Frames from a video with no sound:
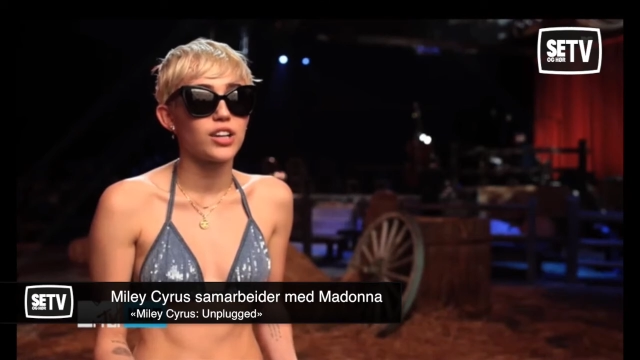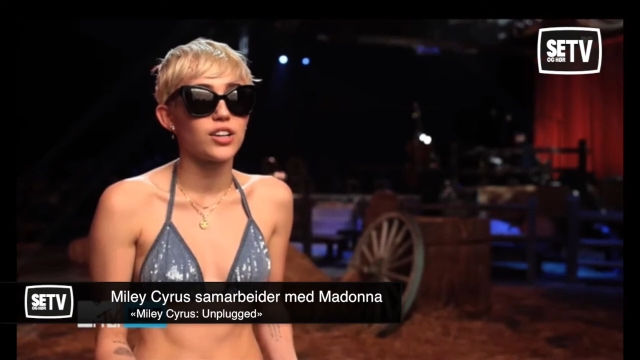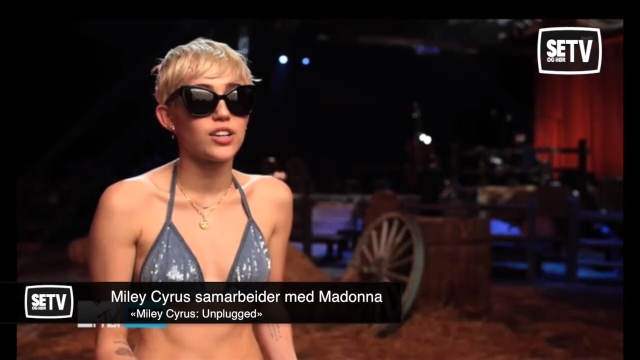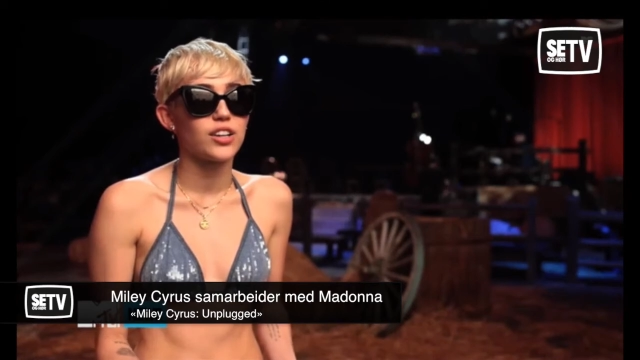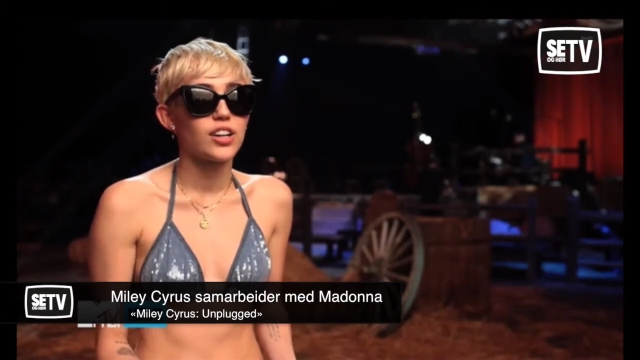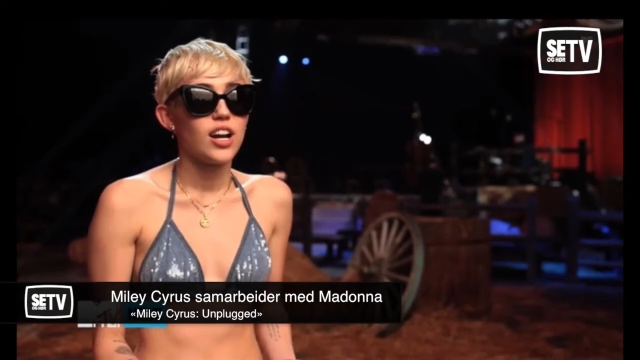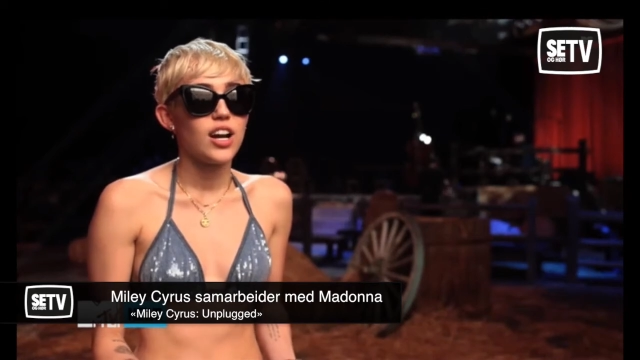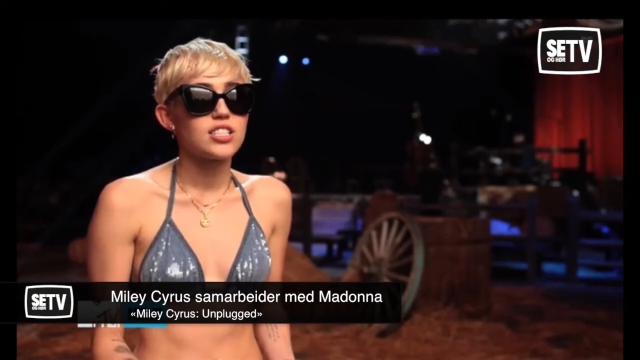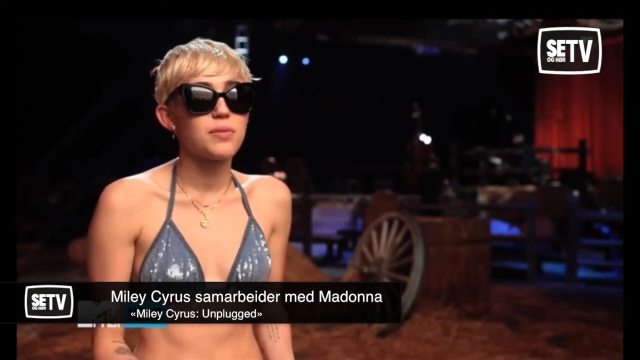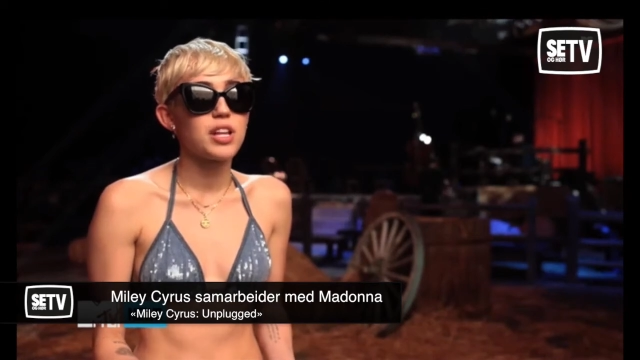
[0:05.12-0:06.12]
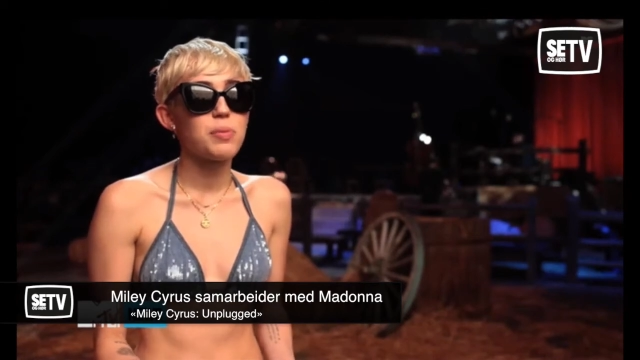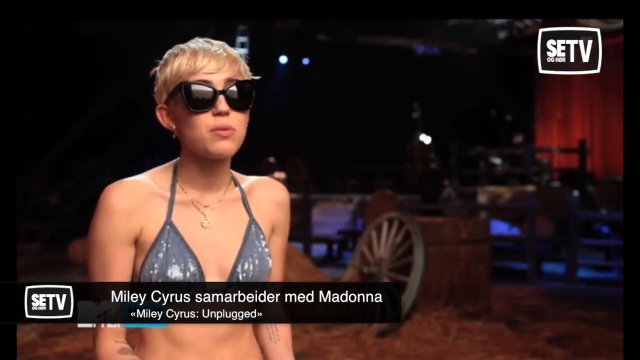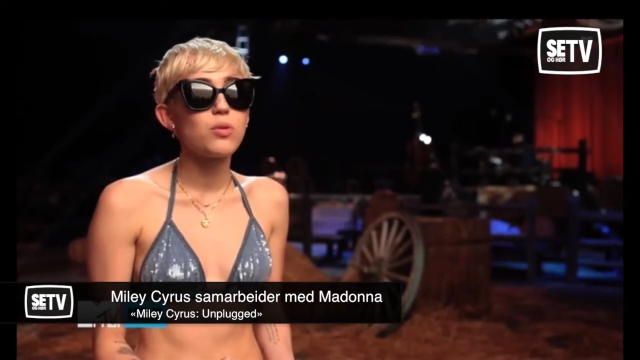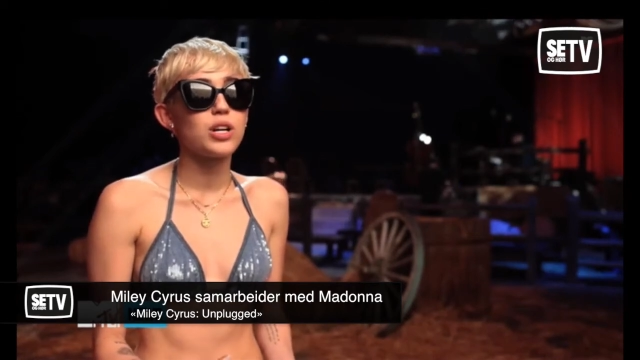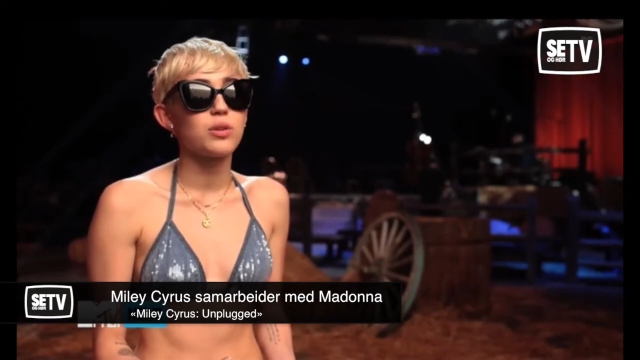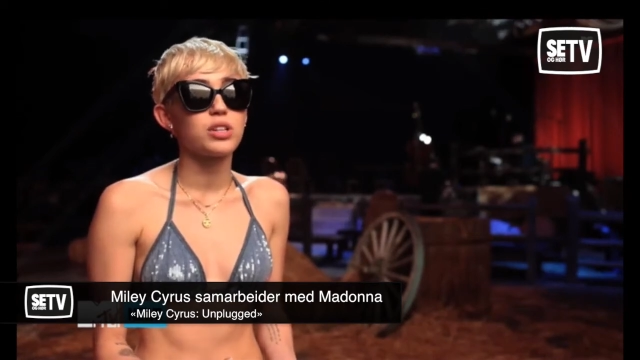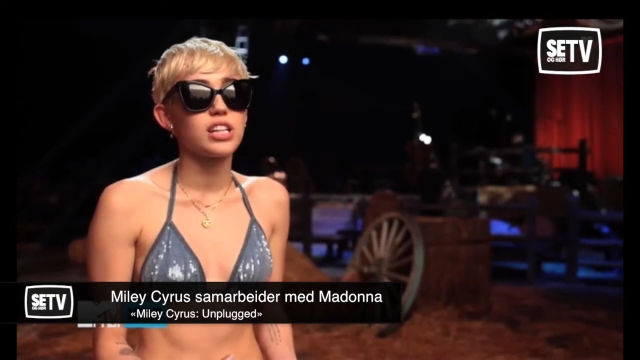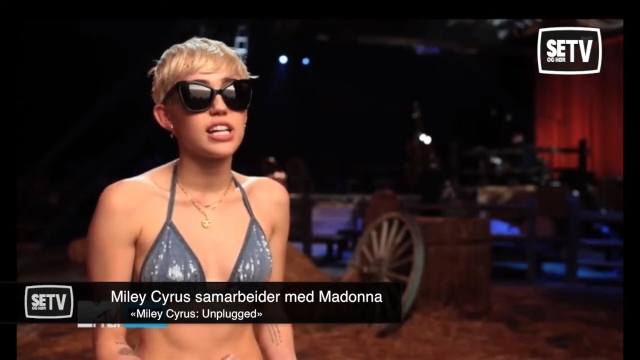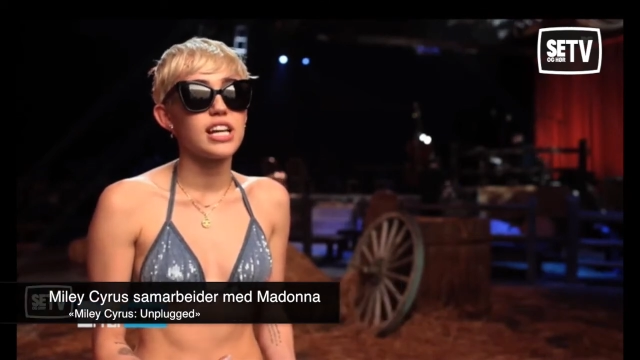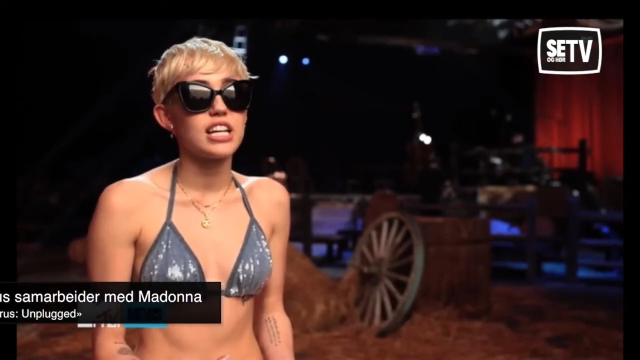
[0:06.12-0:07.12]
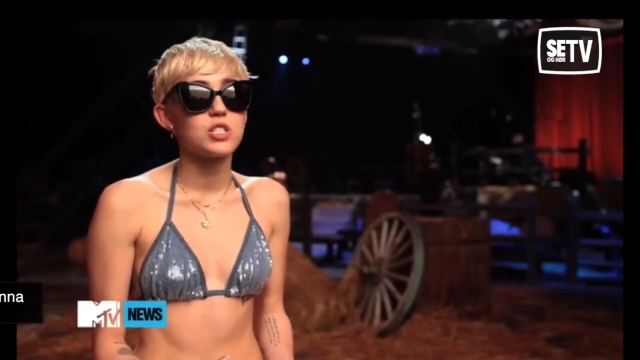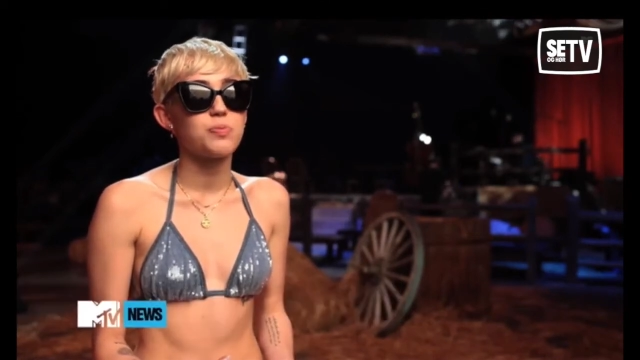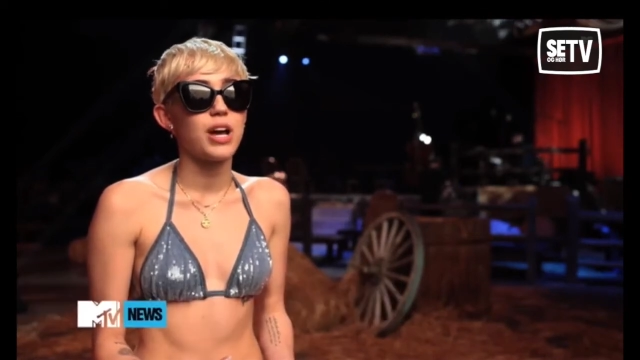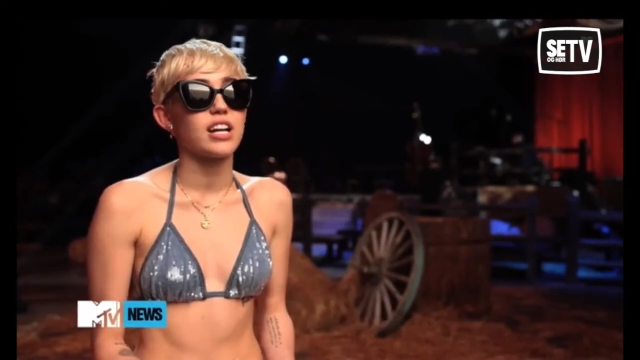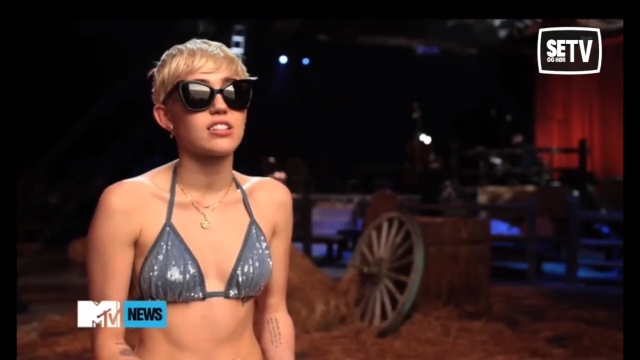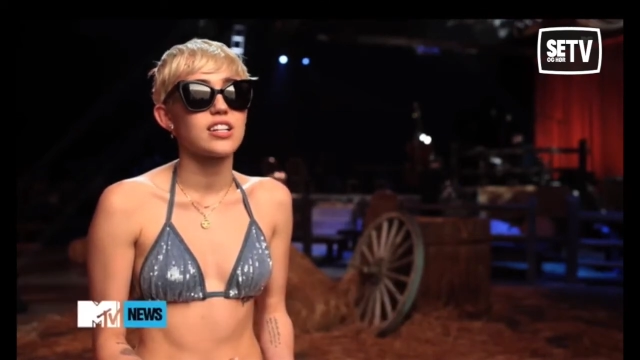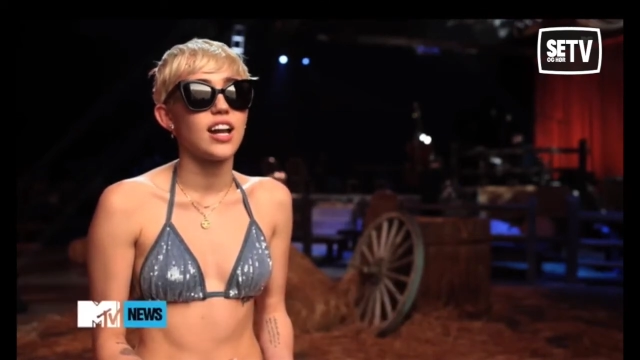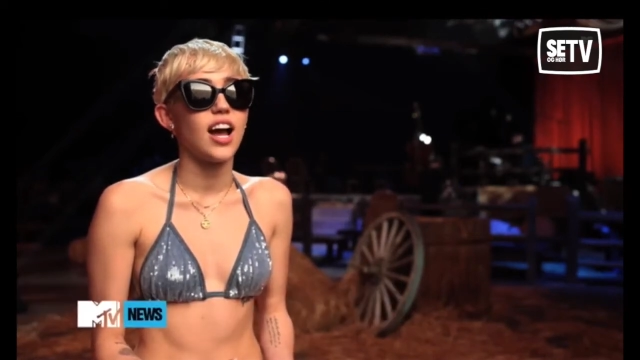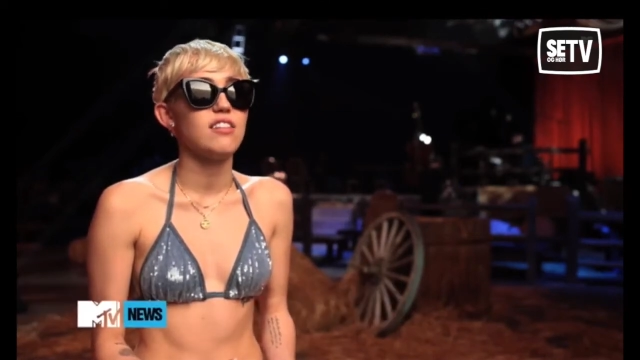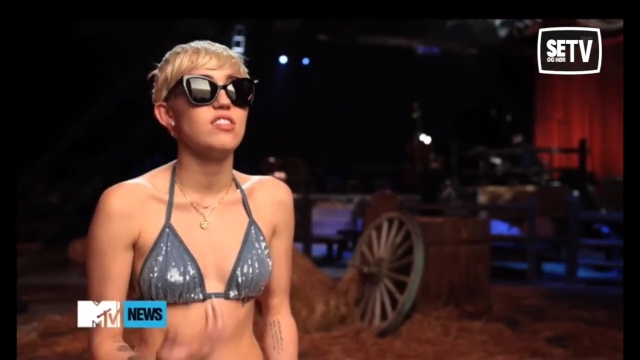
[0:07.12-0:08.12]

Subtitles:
record, or something that people wouldn't really expect. And